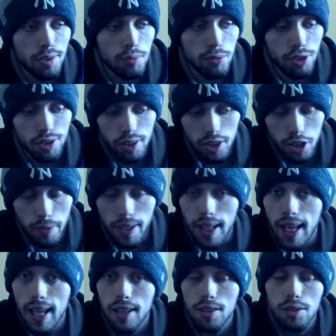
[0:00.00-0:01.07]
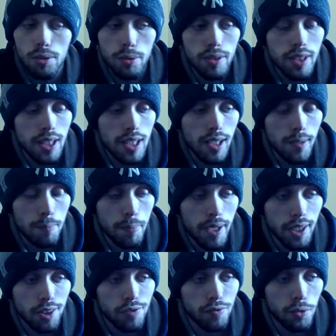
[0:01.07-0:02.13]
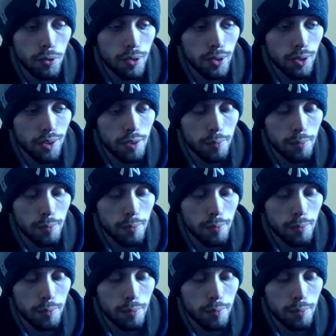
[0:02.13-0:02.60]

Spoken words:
we're just going to go on ahead and do the picks for